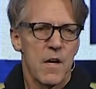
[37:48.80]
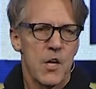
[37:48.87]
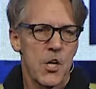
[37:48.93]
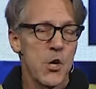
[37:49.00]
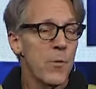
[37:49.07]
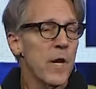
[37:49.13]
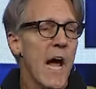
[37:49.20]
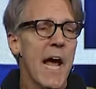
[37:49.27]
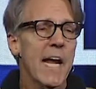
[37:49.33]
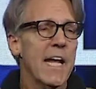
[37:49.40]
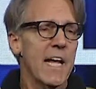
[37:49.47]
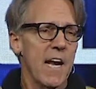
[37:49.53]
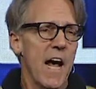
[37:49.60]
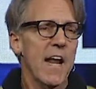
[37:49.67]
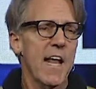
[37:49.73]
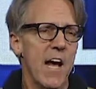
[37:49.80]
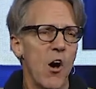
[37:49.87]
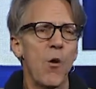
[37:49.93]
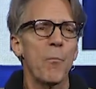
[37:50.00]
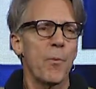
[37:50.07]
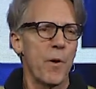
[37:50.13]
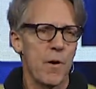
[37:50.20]
You and I cannot
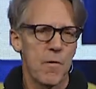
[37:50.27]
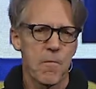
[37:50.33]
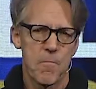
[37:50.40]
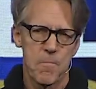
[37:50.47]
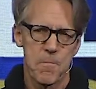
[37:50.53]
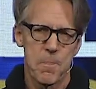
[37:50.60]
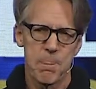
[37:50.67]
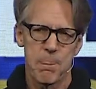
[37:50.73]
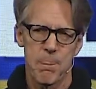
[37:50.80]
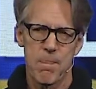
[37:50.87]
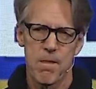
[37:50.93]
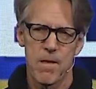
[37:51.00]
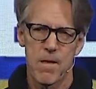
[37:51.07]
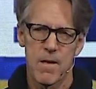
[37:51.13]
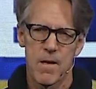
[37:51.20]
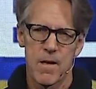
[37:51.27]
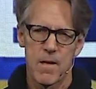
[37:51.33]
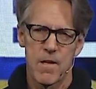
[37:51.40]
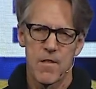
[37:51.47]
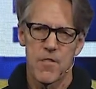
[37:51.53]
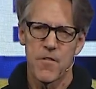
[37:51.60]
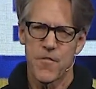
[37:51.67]
help
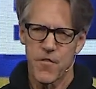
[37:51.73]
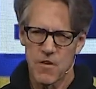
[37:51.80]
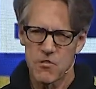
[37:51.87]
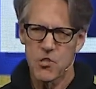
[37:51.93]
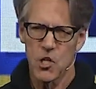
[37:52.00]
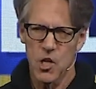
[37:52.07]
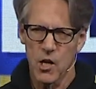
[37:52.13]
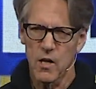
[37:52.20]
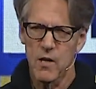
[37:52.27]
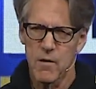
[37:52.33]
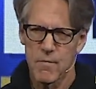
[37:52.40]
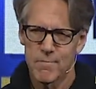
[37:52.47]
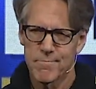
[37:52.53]
the first look.